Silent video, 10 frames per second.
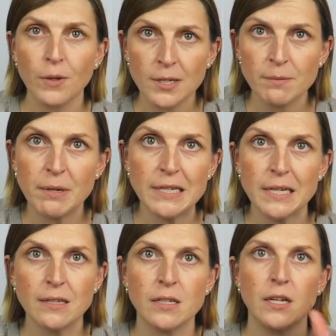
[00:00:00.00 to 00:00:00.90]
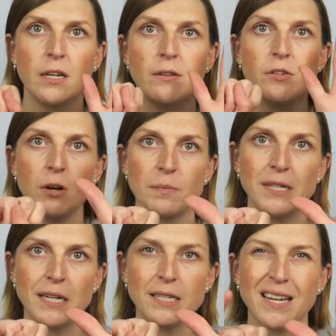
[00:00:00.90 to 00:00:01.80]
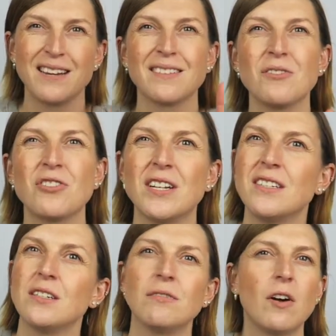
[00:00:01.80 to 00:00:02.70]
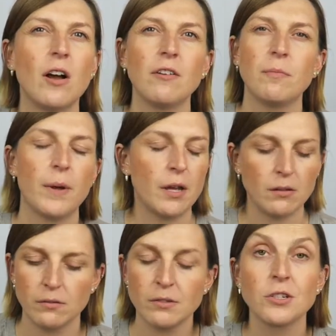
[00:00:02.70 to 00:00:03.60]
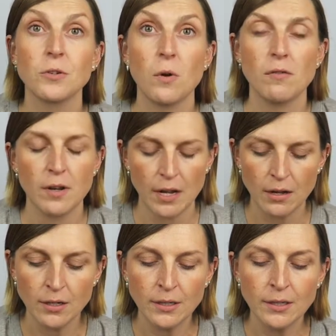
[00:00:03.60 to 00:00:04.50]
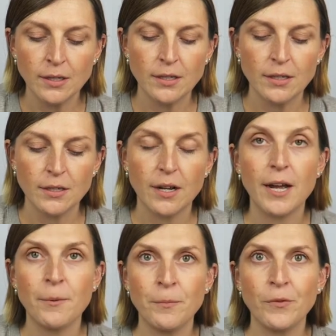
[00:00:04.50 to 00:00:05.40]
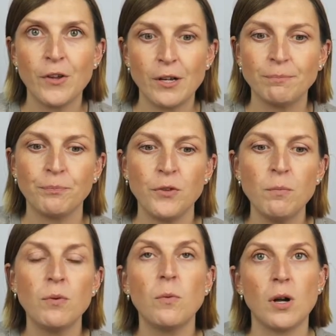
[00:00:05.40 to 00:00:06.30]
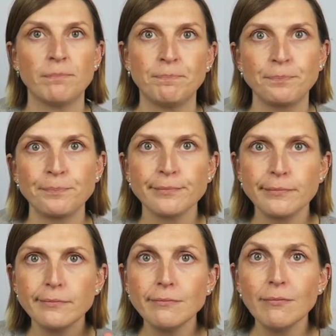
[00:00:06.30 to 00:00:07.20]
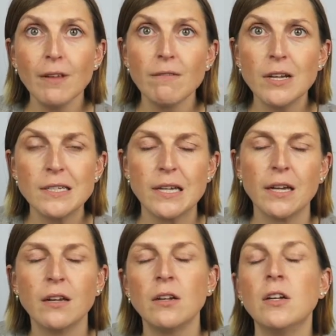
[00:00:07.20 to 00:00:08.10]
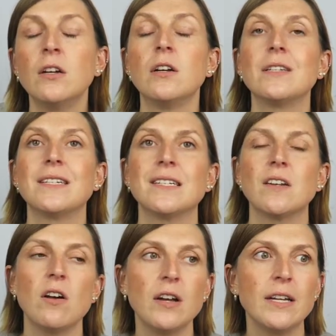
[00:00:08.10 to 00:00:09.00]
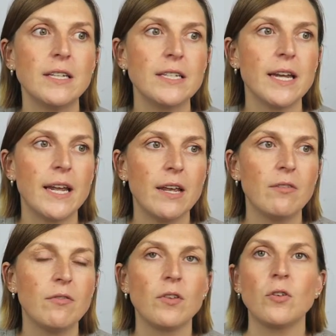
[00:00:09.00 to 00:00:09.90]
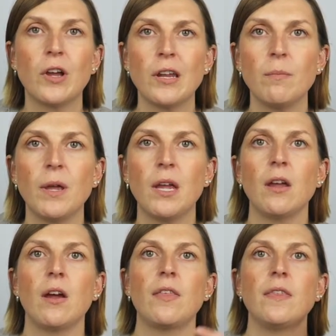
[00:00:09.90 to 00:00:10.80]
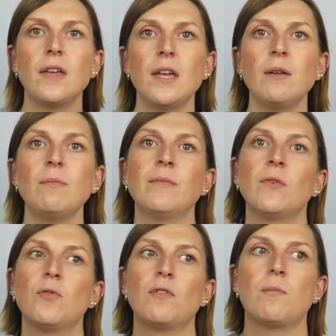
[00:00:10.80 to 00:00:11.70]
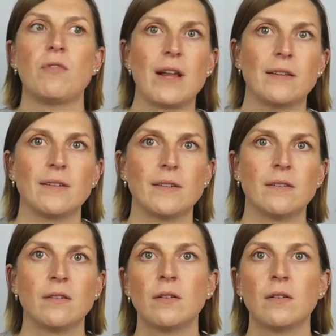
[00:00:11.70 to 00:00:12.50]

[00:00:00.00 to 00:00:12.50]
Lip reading: I'm going to split it into top 6 things. I was trying to do 5, but I'm such a waffler. So number 1, first thing, decide if you're going to be a theme or a brand